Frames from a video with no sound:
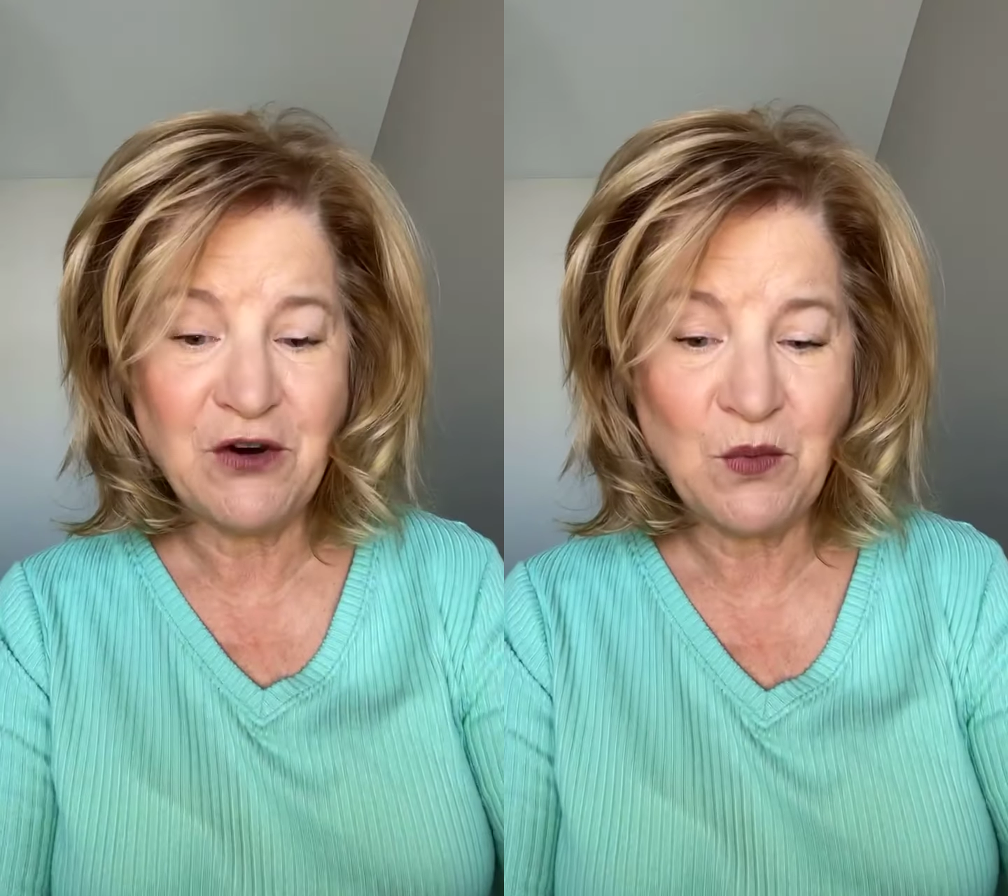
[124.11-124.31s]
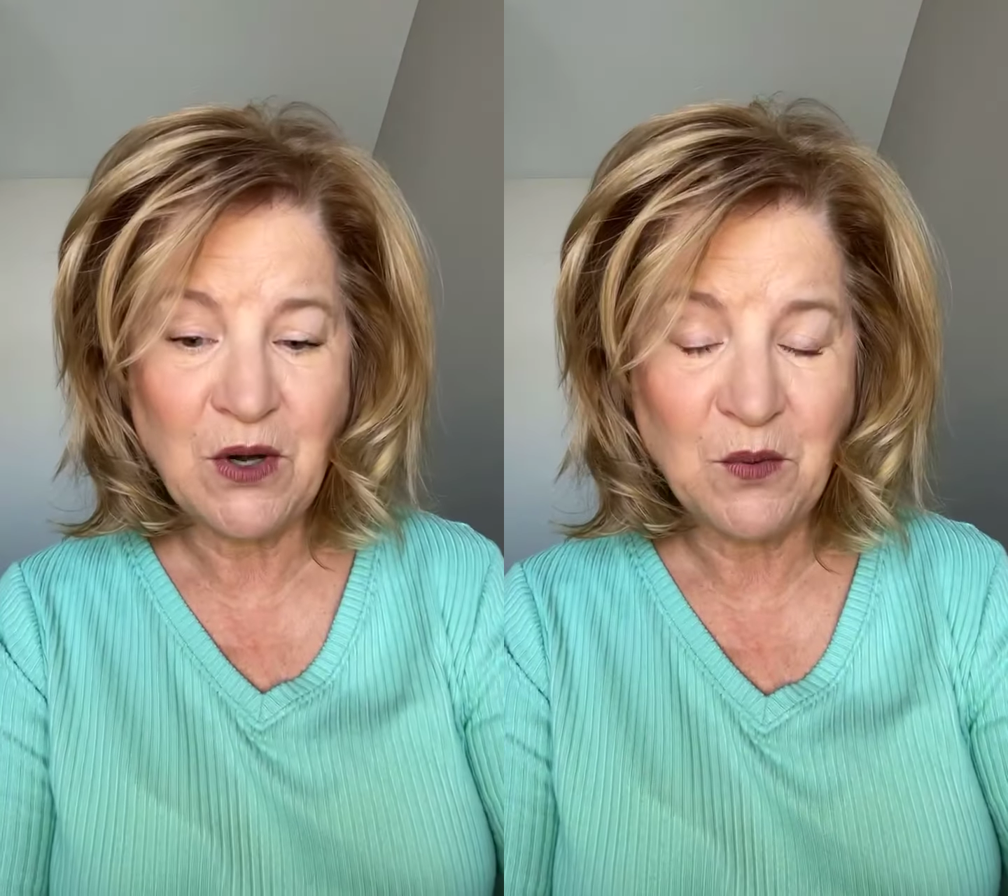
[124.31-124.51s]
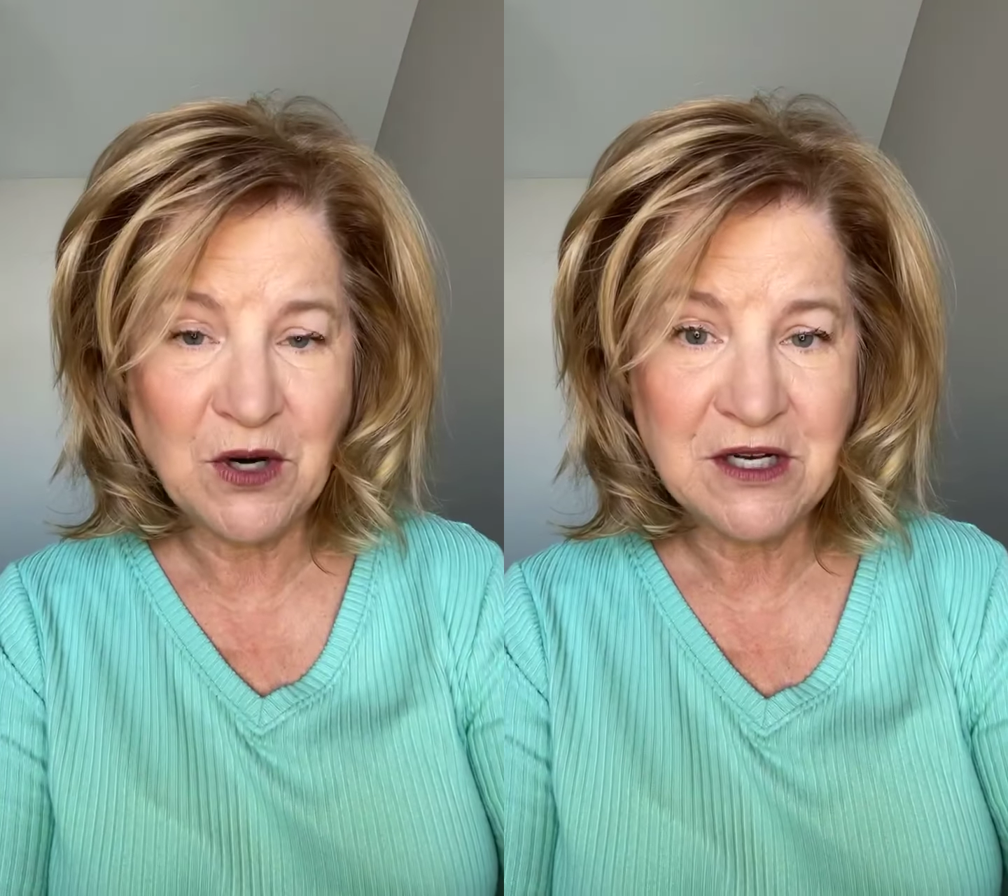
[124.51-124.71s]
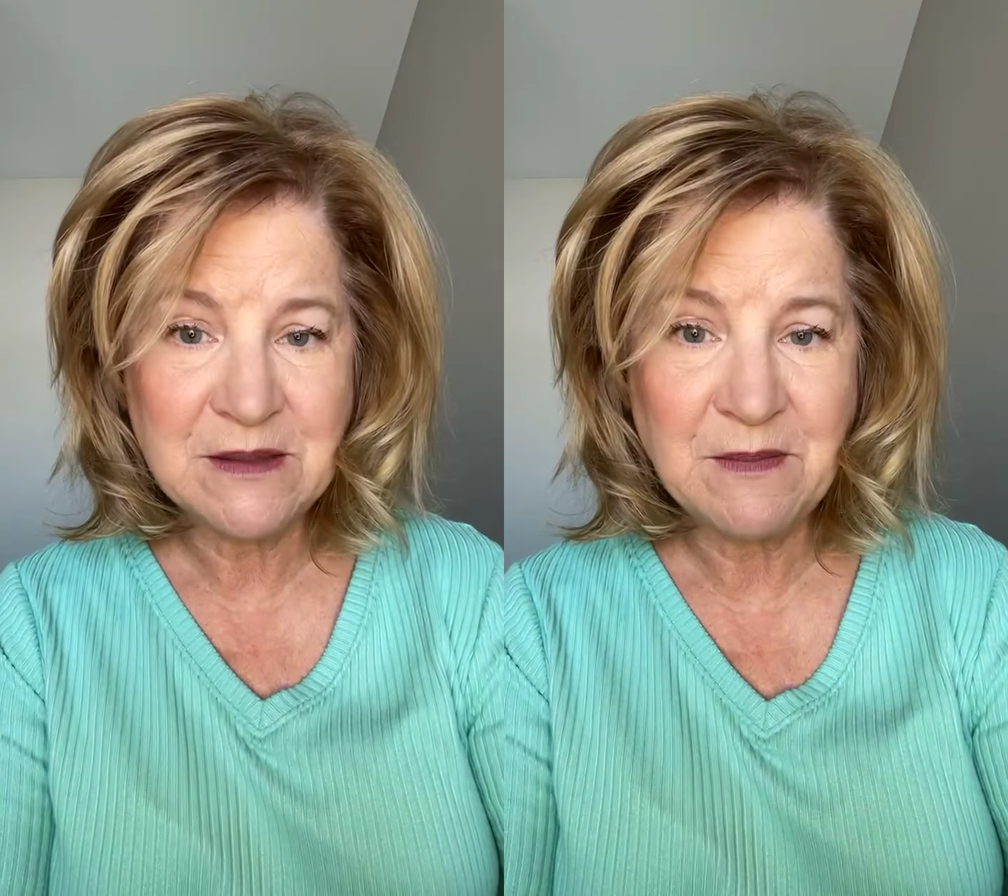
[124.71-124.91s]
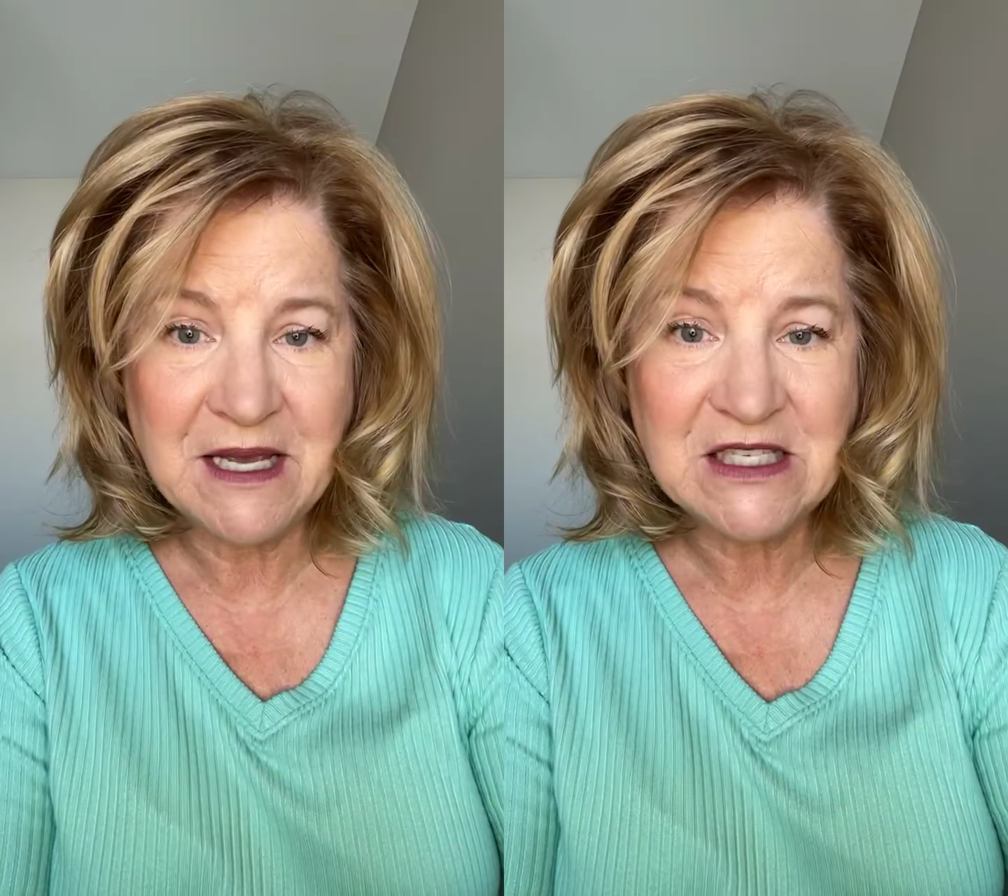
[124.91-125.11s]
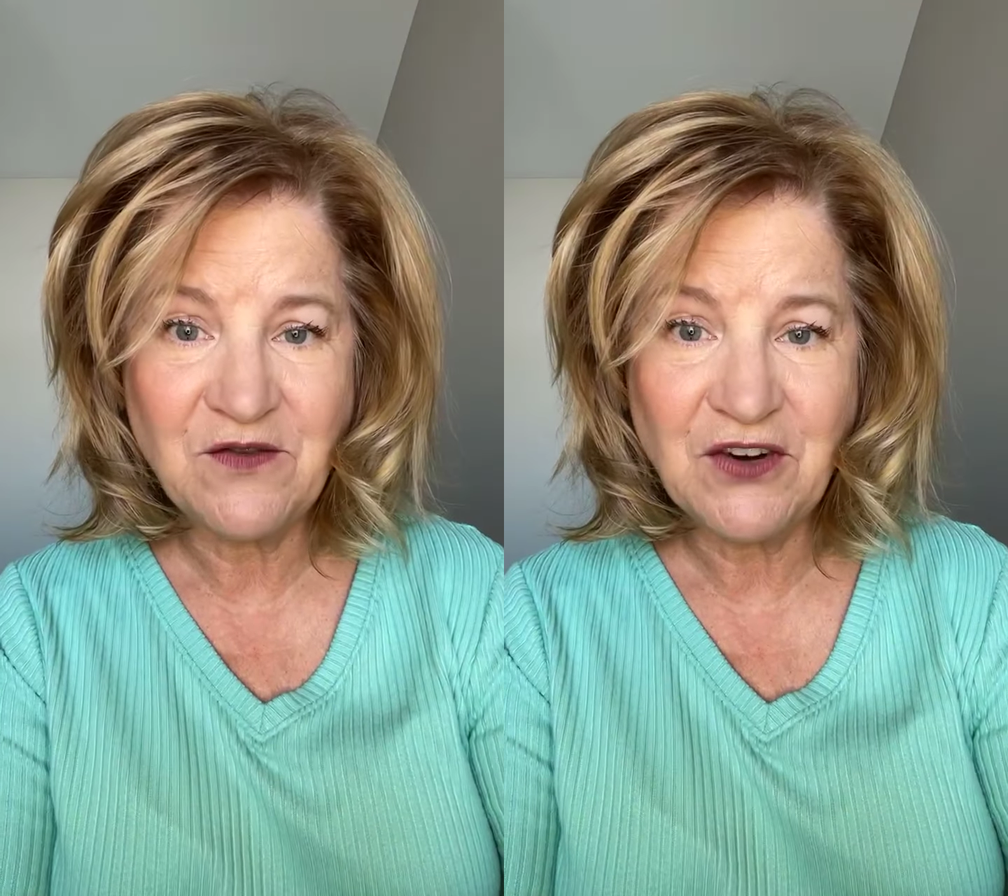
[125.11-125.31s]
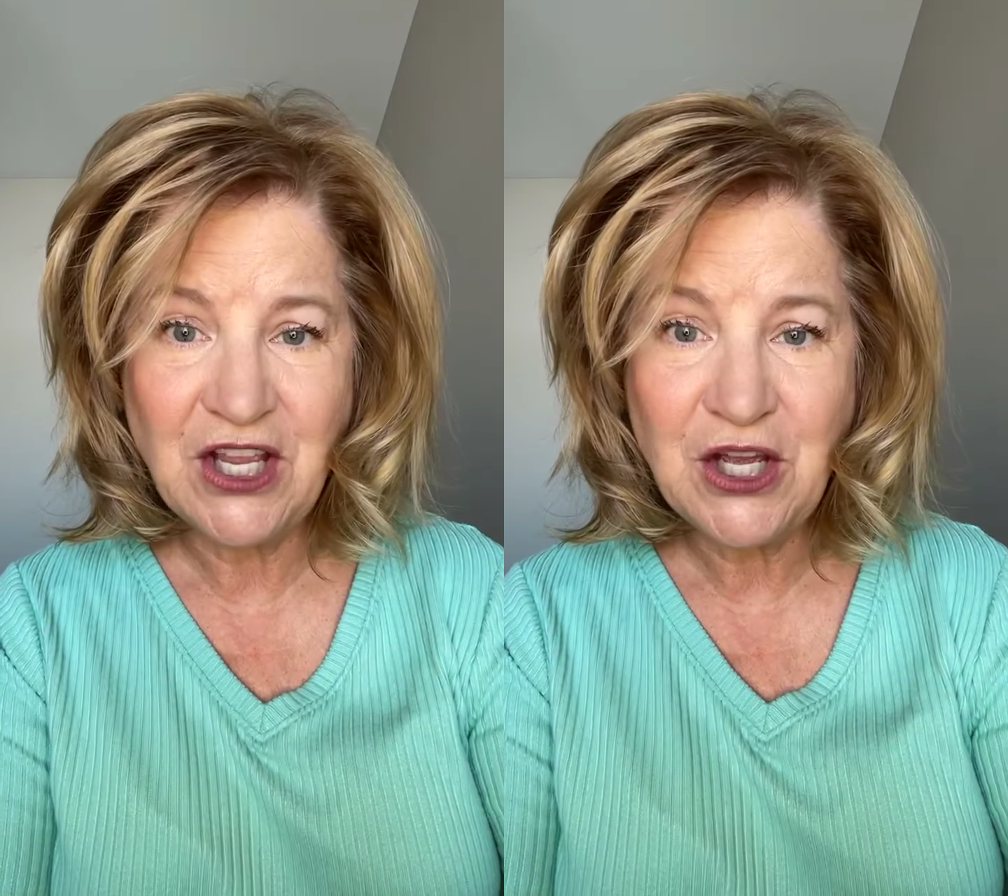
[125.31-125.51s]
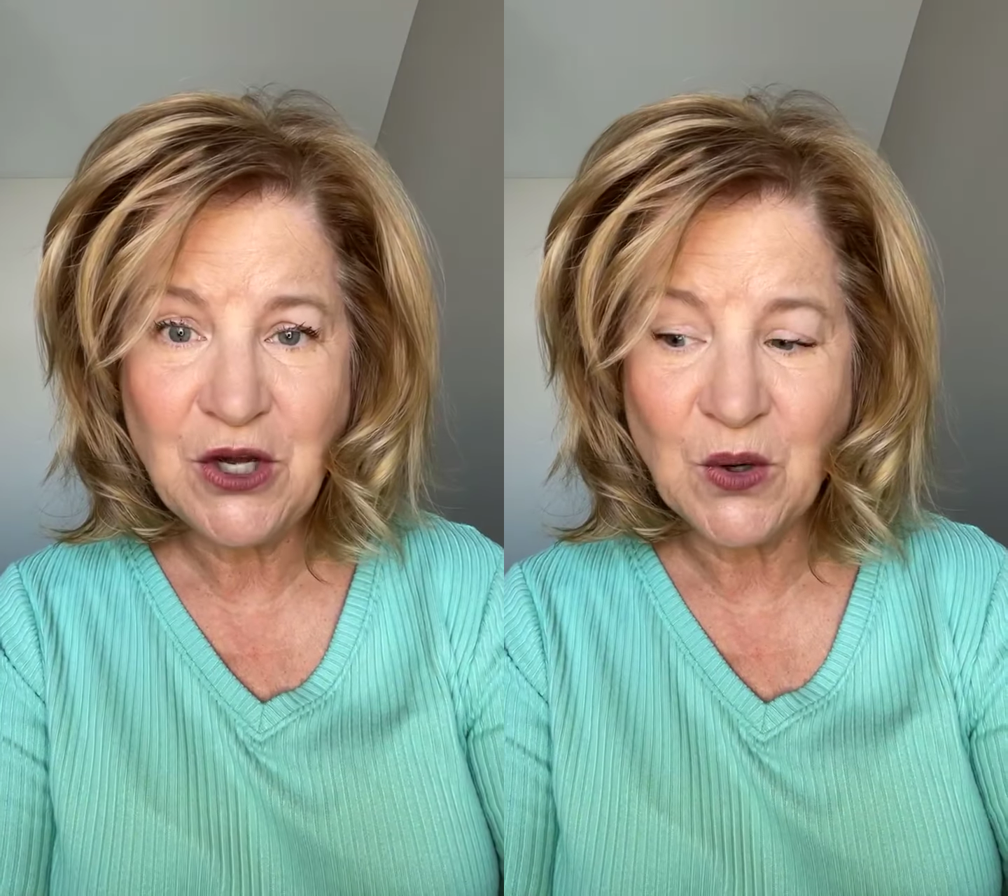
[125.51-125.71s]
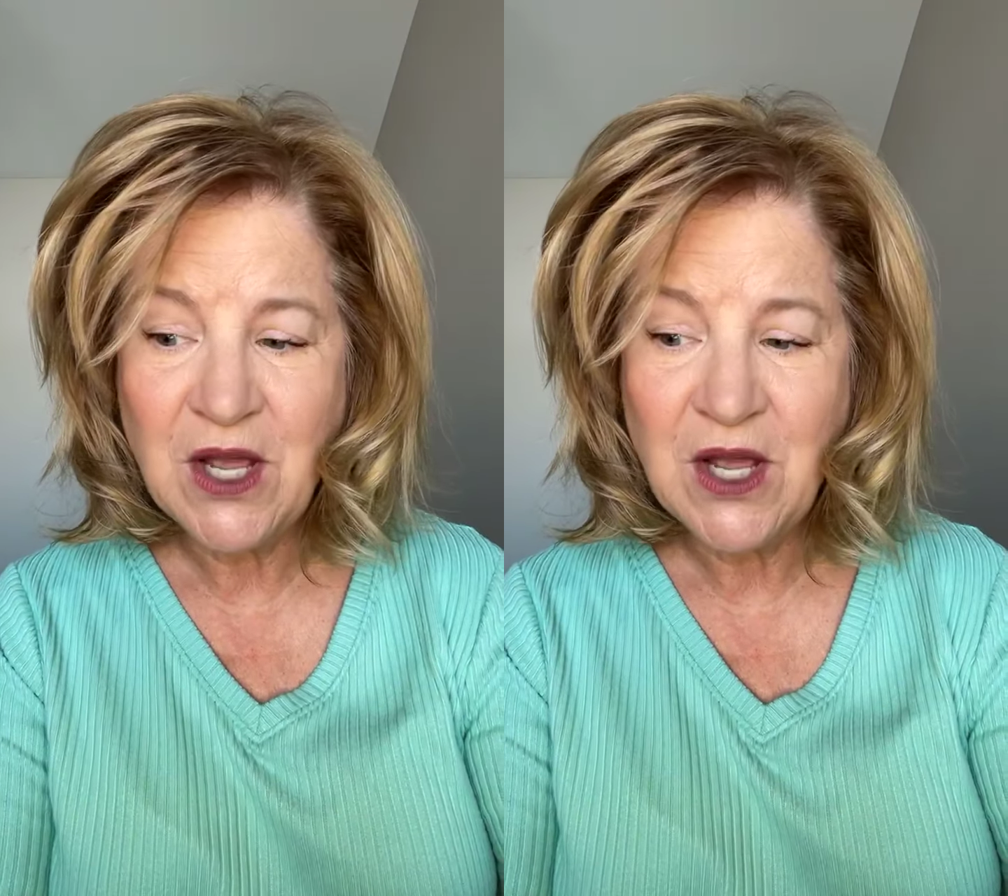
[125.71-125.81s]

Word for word: one works best for you.